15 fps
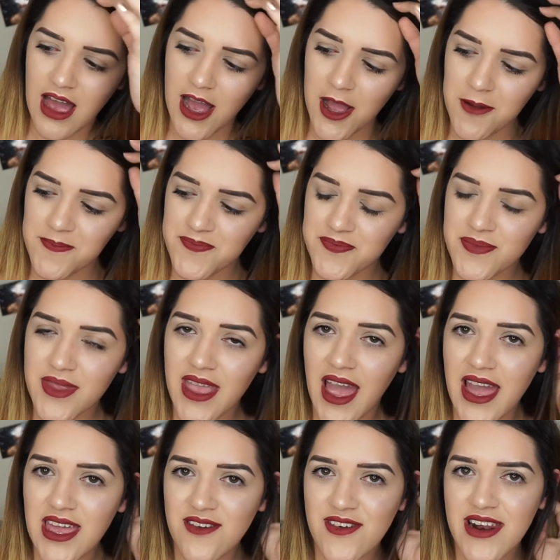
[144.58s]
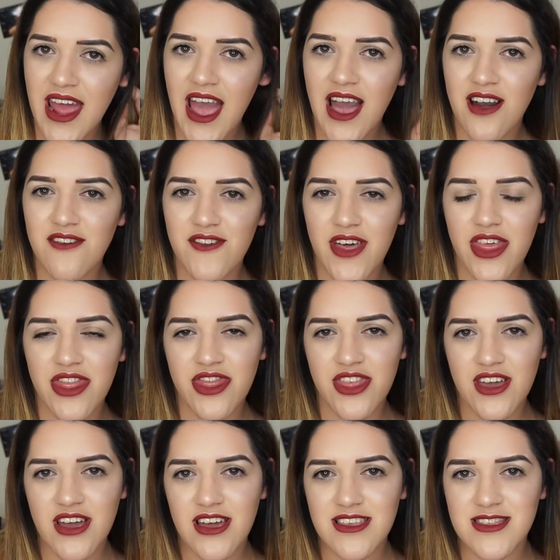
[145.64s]
Um, I even have
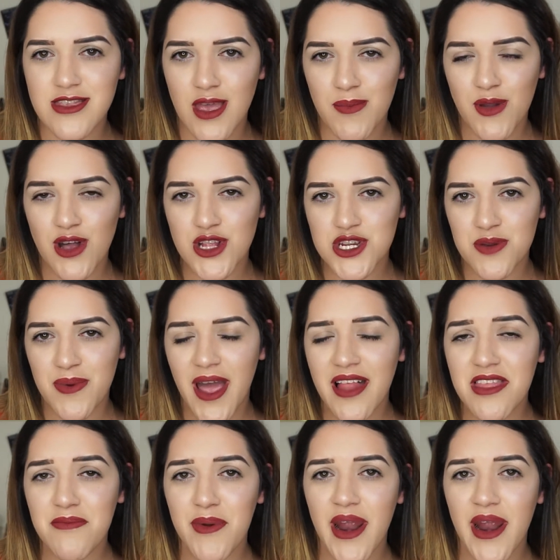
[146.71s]
the Subculture palette,